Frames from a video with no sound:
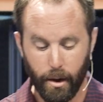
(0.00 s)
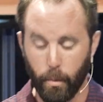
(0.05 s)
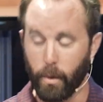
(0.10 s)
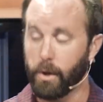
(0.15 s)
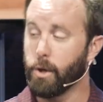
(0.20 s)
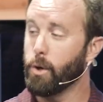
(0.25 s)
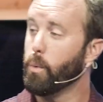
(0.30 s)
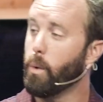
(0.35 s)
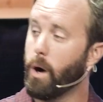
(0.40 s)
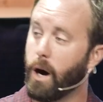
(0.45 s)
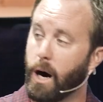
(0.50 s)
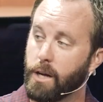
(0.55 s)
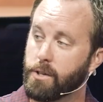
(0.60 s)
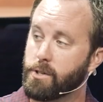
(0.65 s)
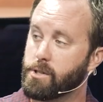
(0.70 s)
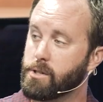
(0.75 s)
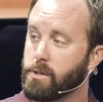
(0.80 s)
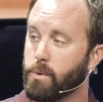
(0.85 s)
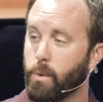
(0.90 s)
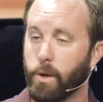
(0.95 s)
what you
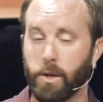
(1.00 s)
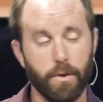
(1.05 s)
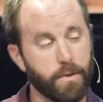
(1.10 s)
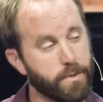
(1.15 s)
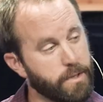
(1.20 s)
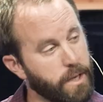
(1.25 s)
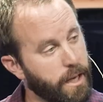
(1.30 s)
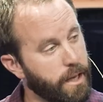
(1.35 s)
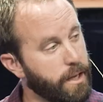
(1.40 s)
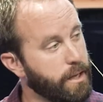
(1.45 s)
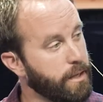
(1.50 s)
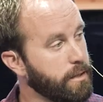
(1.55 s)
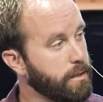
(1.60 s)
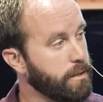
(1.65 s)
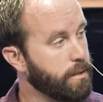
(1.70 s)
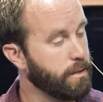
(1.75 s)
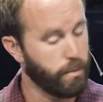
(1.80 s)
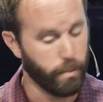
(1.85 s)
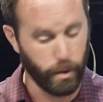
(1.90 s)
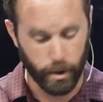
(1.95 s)
watch, what you say,